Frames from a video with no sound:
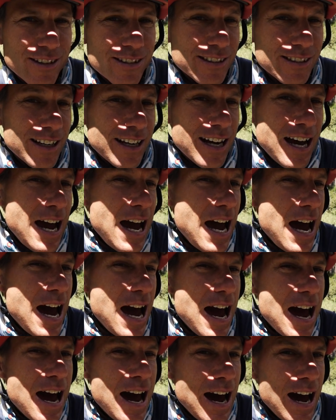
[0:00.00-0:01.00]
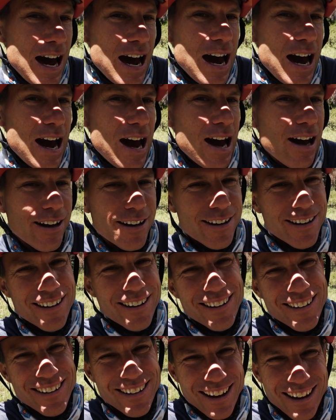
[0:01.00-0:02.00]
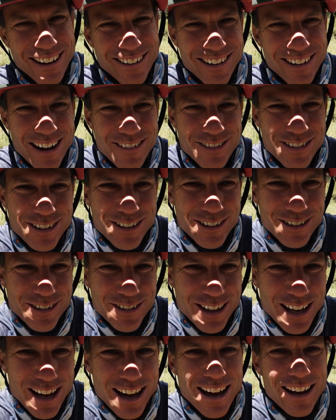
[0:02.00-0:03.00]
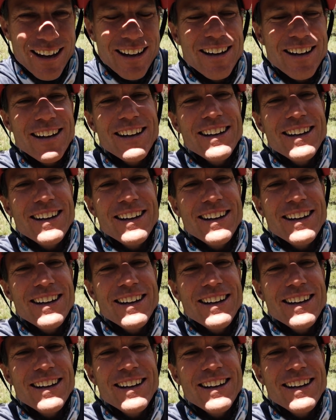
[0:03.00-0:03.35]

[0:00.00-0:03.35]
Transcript: I was like, ha ha, I don't have to do that.